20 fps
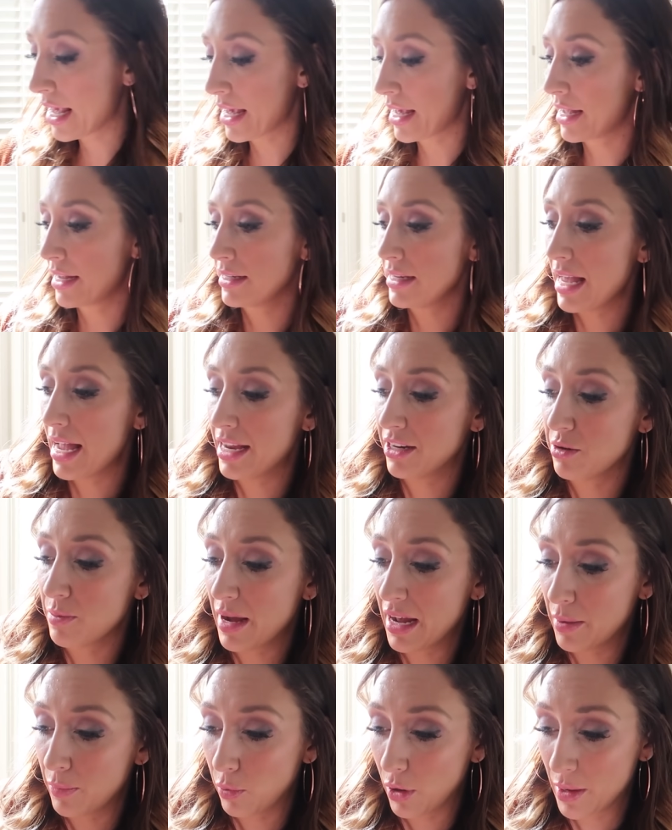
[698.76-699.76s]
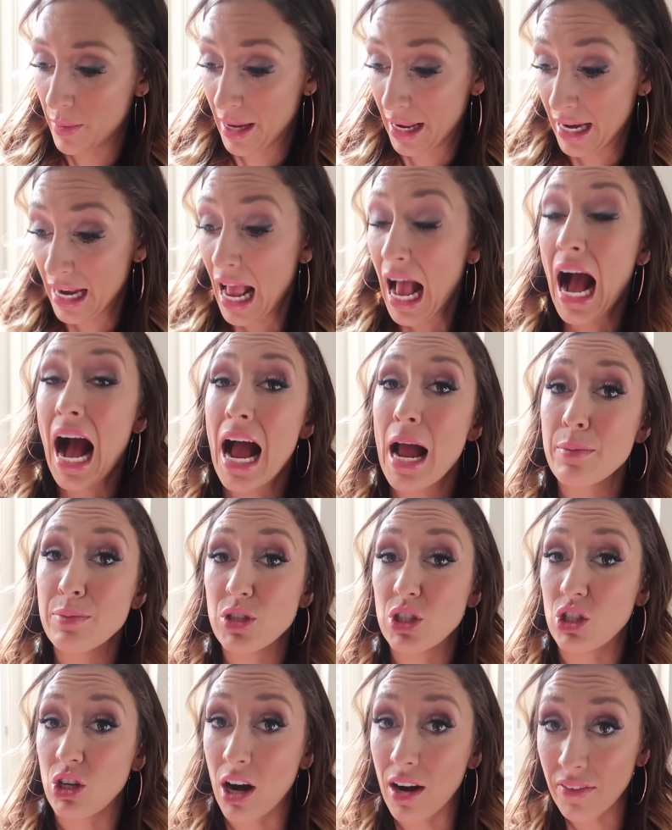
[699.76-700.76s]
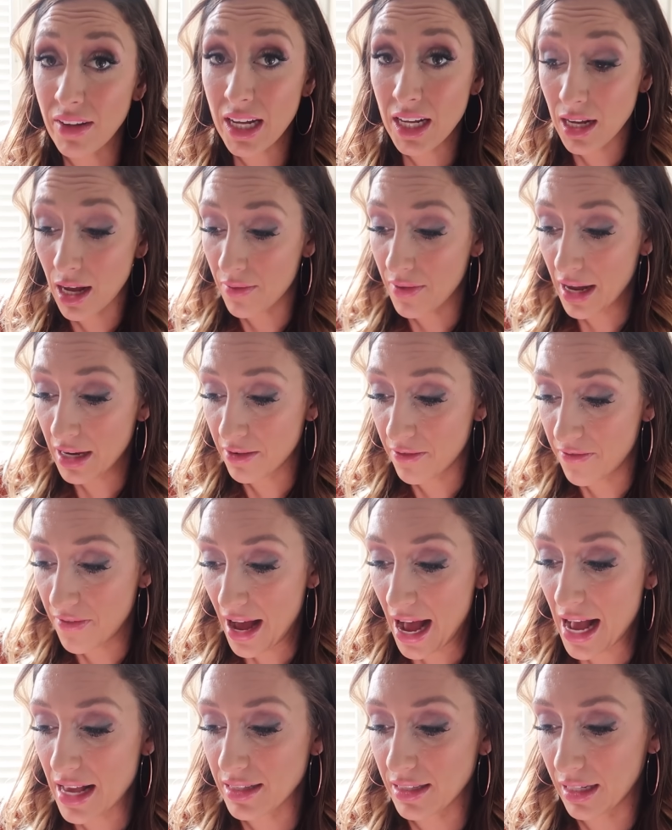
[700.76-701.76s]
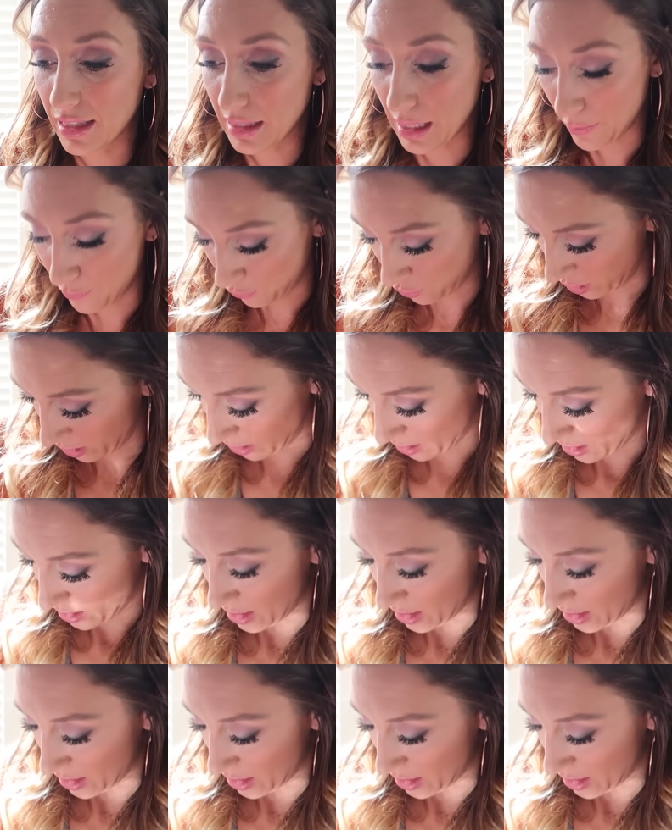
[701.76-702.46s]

and head to my appointment. I'm starving, I've had to fast, except for